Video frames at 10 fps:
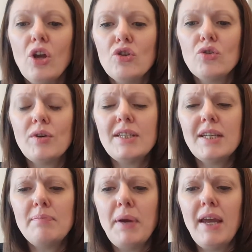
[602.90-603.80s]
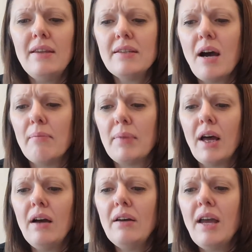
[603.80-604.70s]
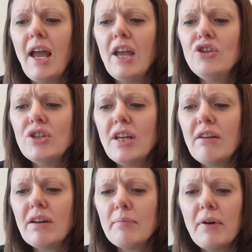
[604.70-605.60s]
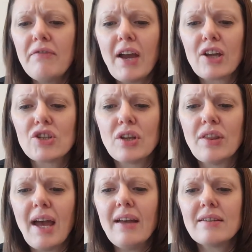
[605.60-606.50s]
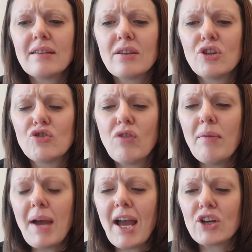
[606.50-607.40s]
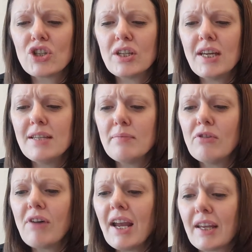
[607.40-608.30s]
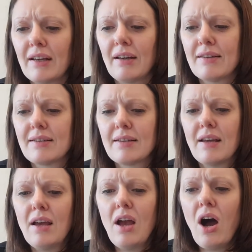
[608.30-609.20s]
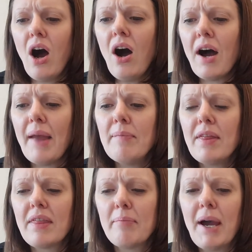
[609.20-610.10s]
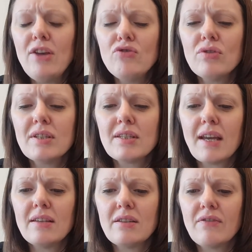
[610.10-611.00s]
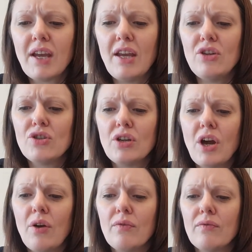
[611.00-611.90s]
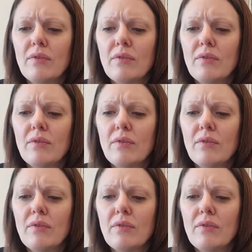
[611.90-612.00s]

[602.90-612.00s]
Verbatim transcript: Jointed pin tumbler, engineering perfection that. The drum action is miraculous. I'm the patron saint of keys, you know.